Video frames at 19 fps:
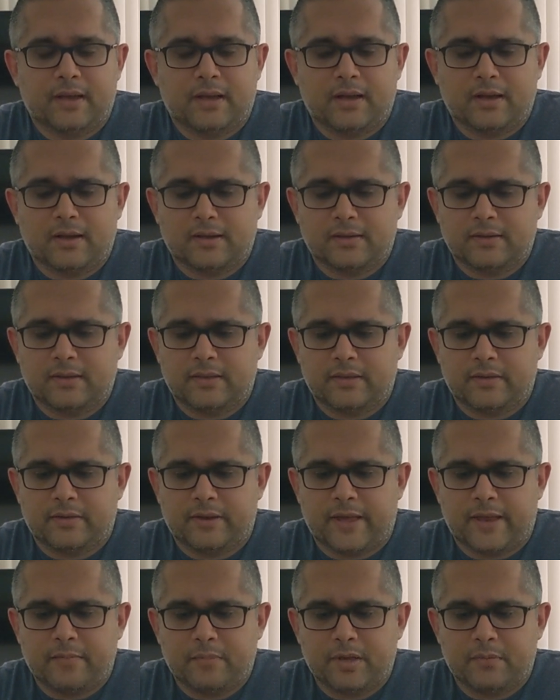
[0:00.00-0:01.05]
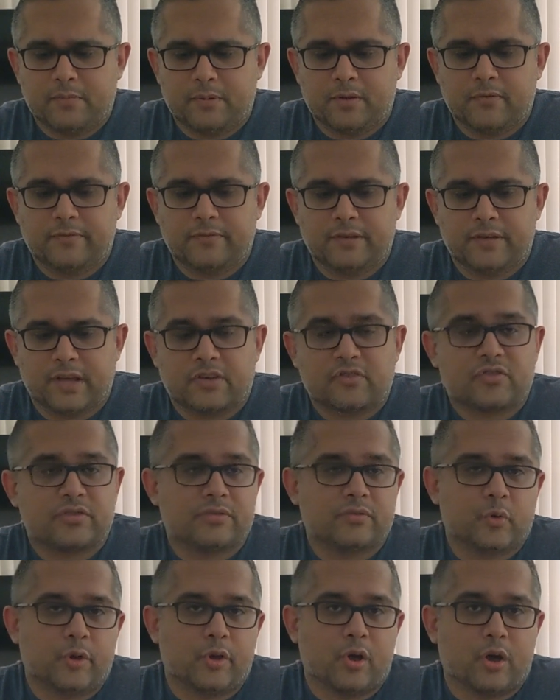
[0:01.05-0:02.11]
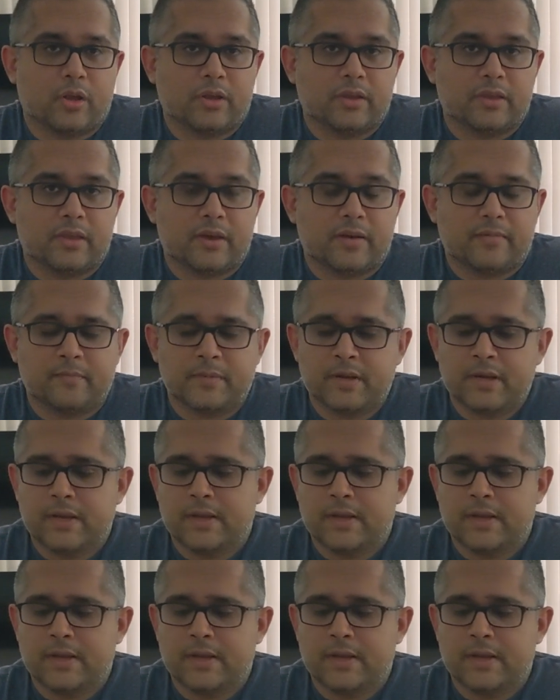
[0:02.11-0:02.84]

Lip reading: that there can be a bit of deduction going on in there.